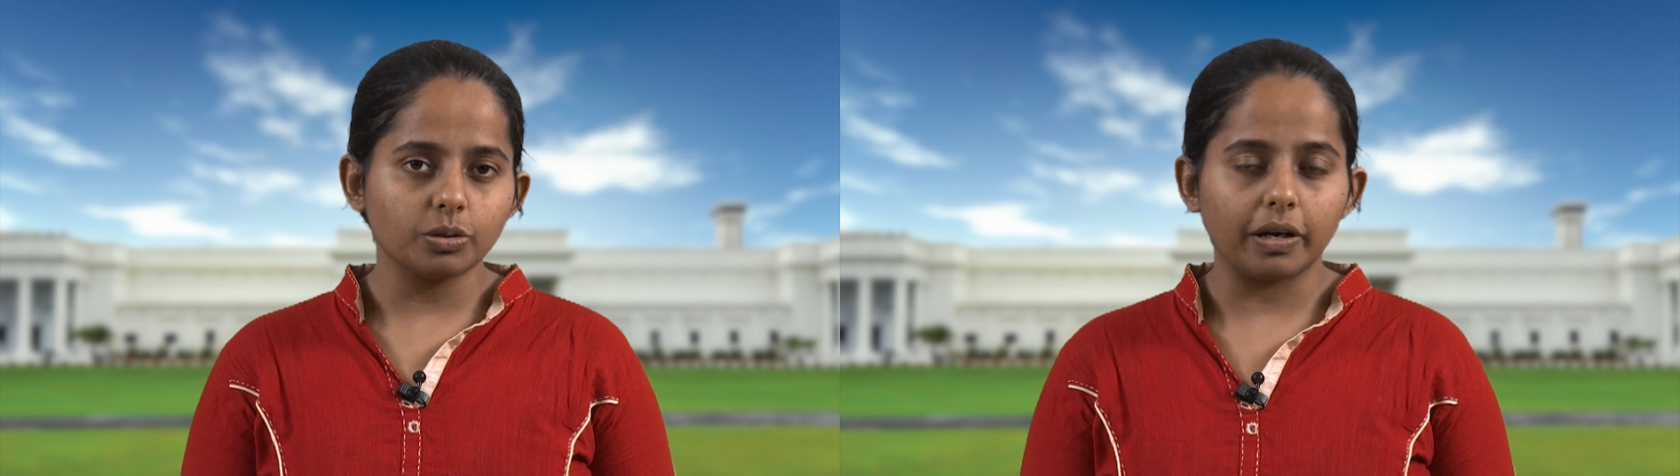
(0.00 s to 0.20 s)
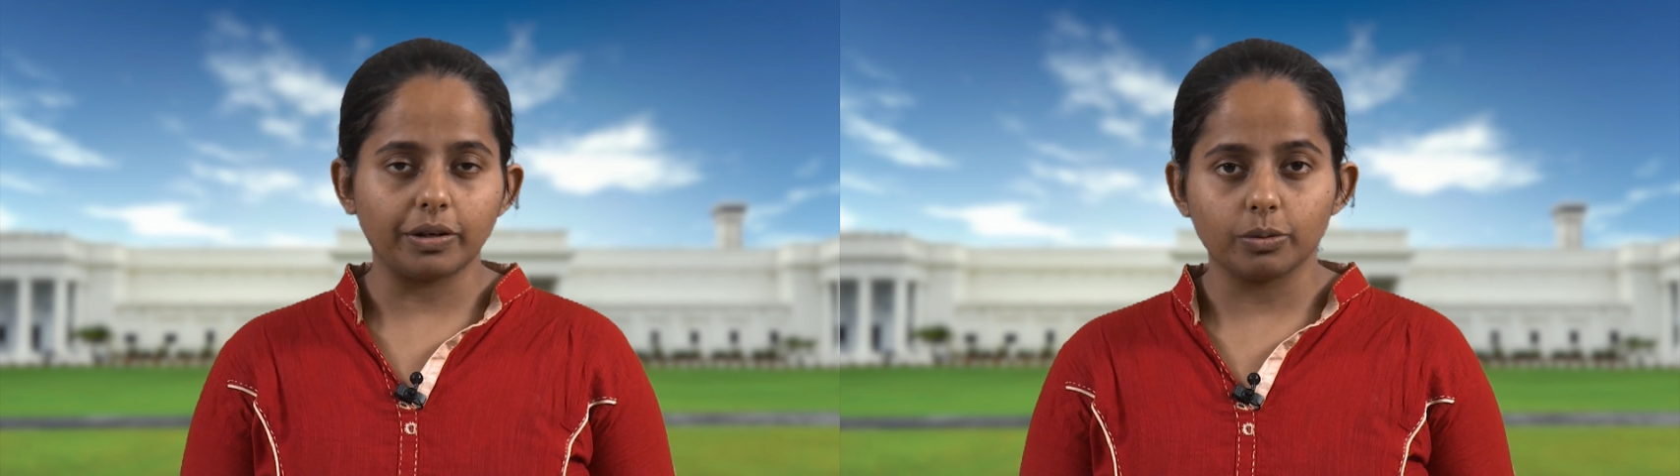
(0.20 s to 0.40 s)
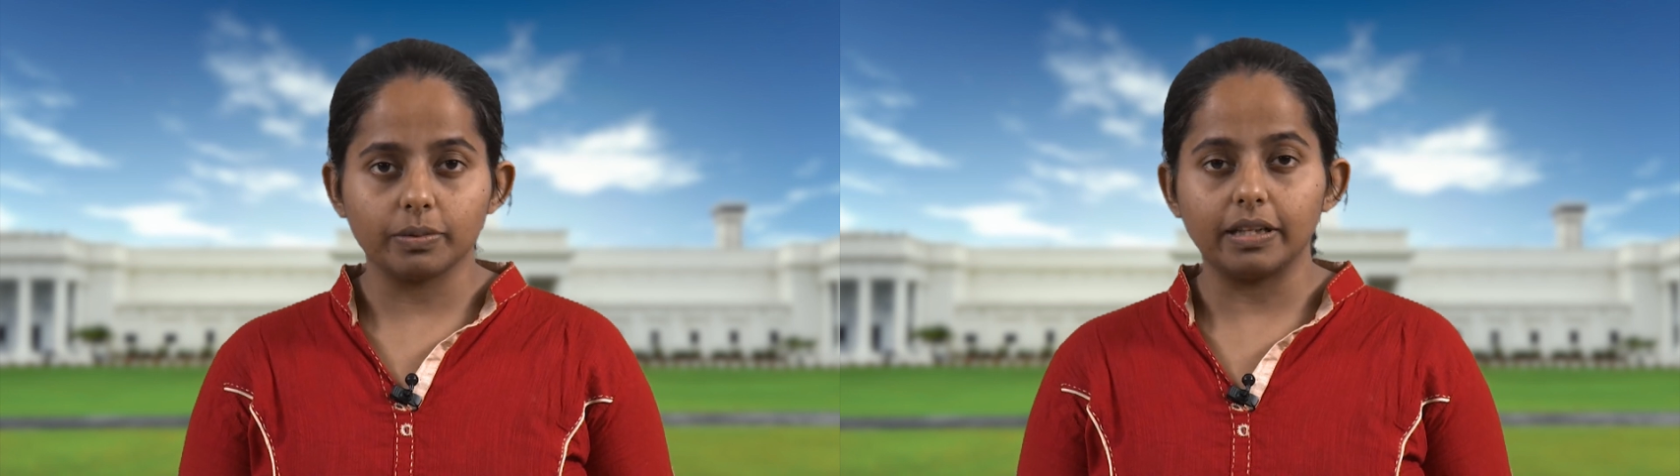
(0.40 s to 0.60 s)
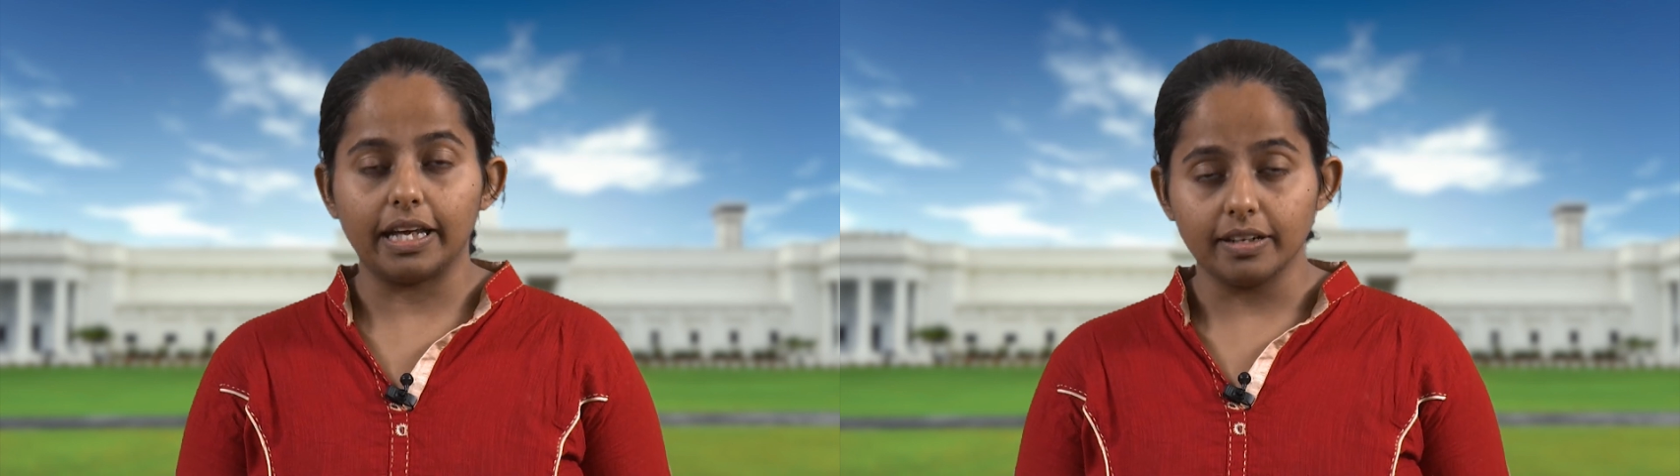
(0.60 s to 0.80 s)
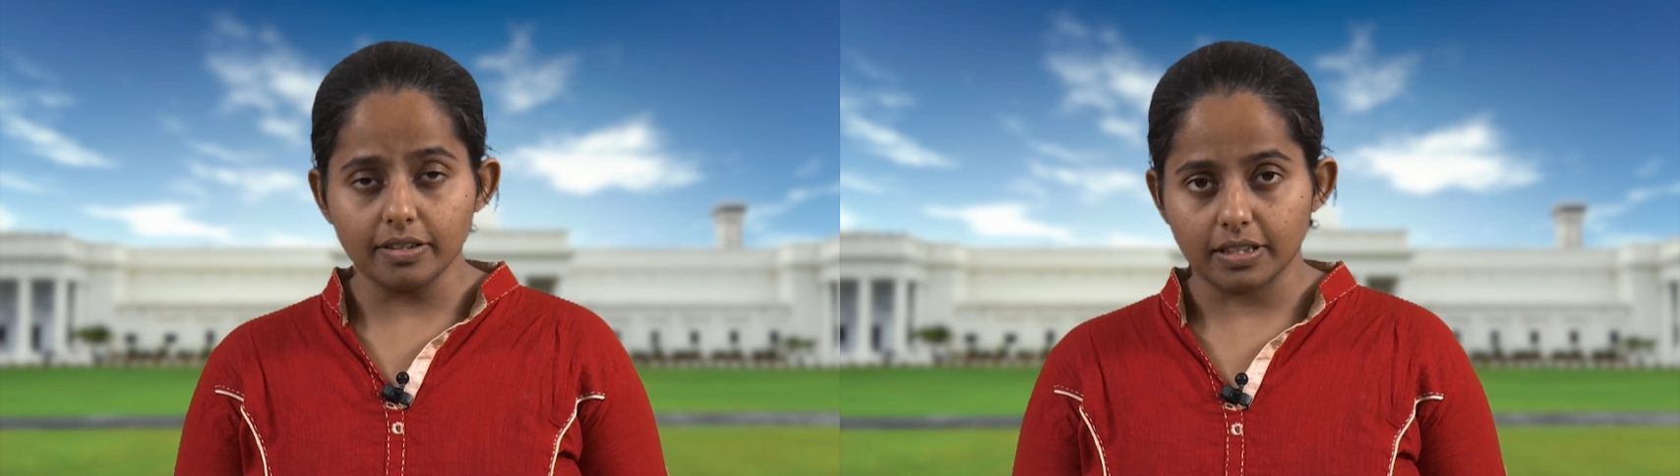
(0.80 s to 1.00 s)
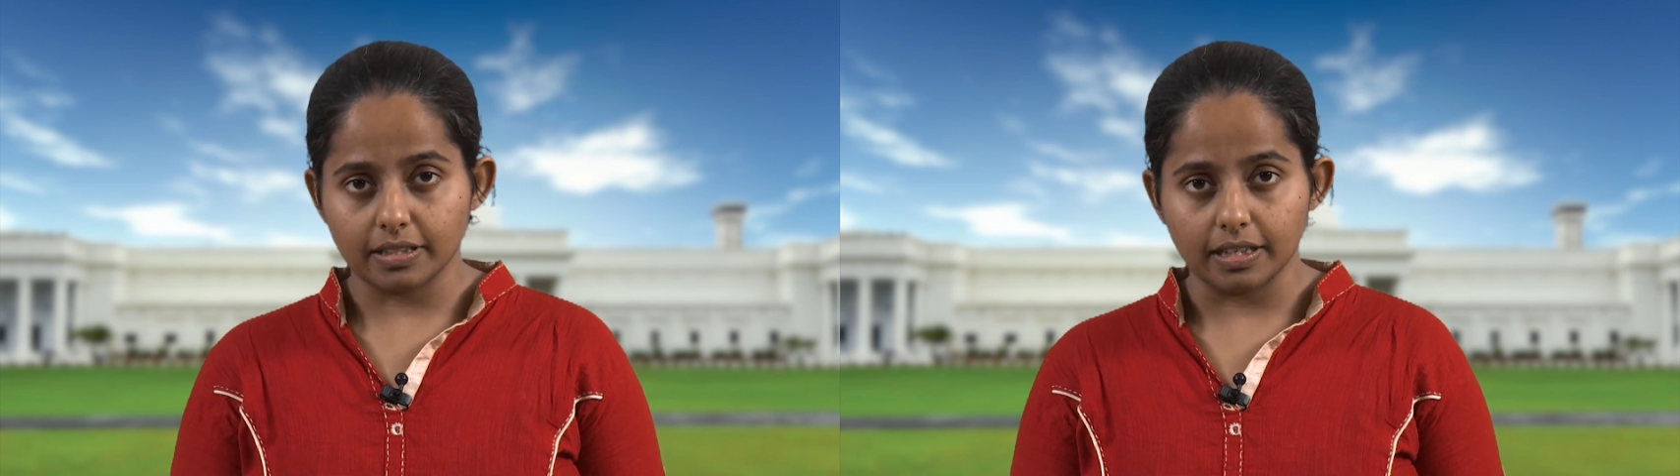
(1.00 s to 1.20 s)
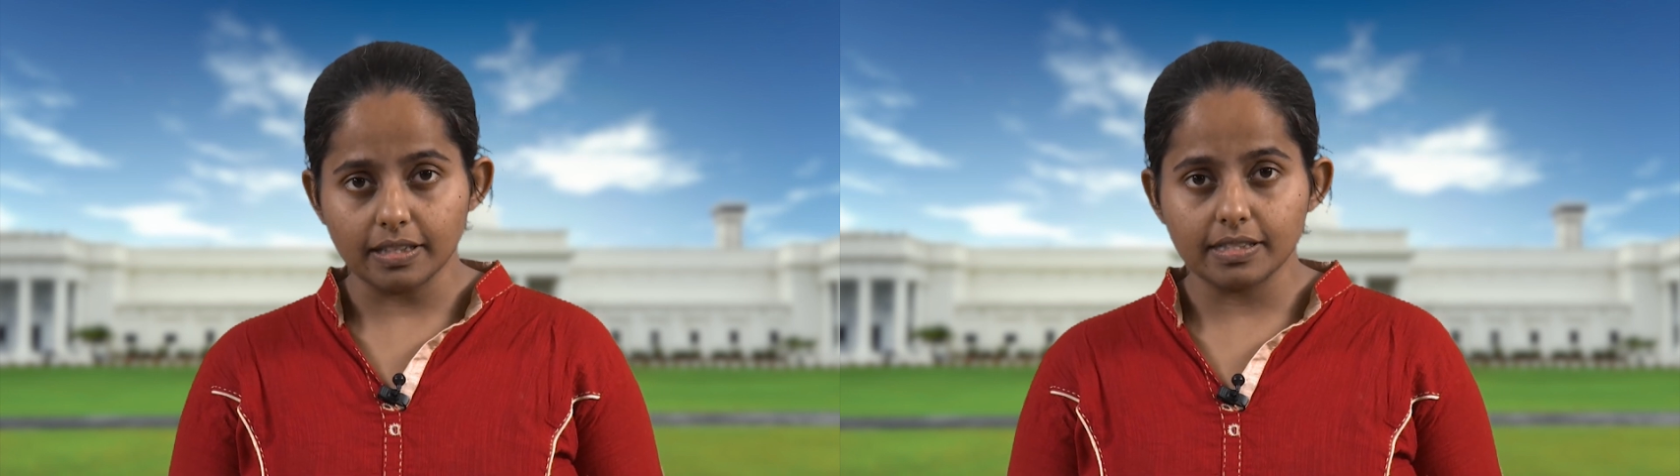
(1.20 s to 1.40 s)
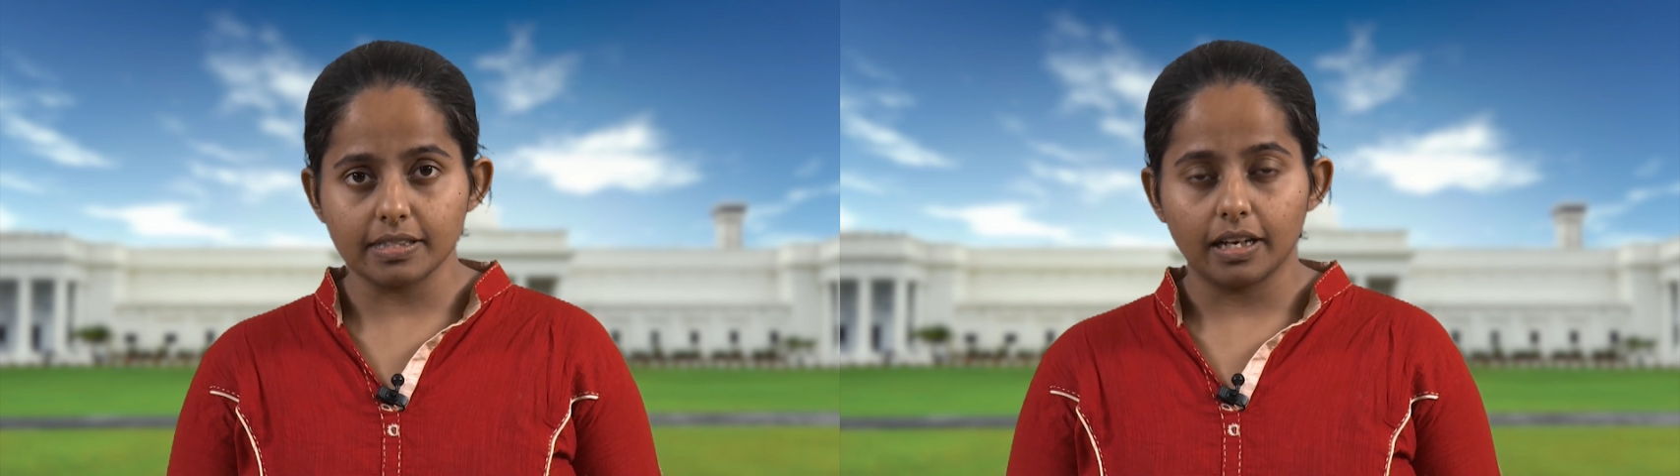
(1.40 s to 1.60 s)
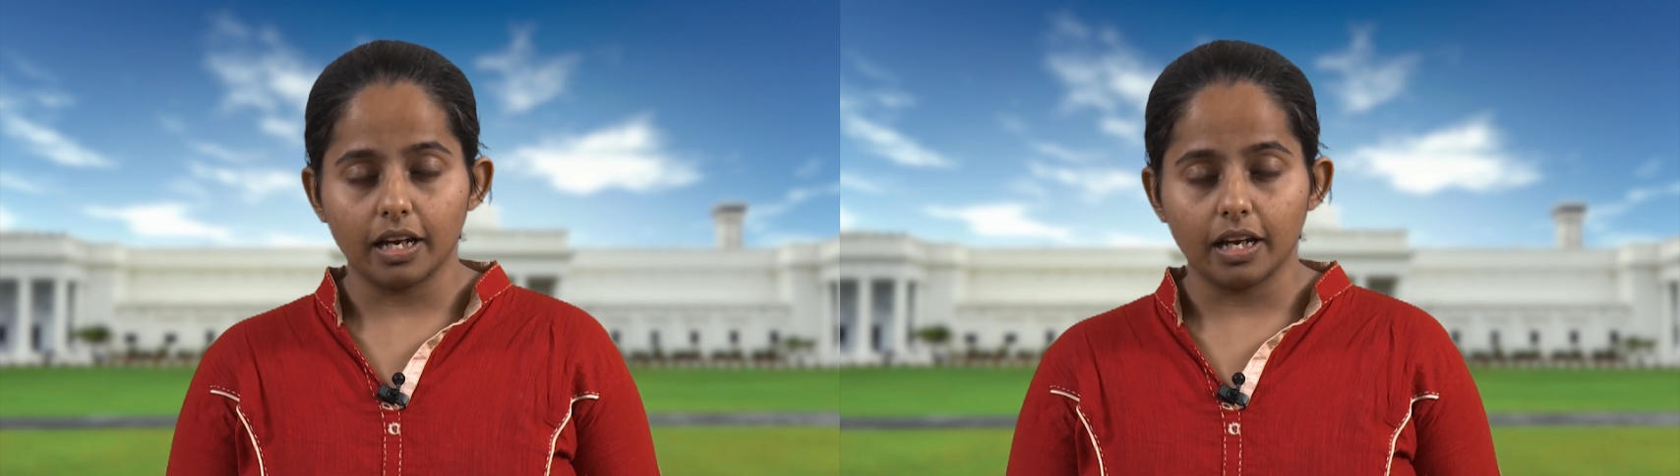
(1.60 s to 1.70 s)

microbial energetics,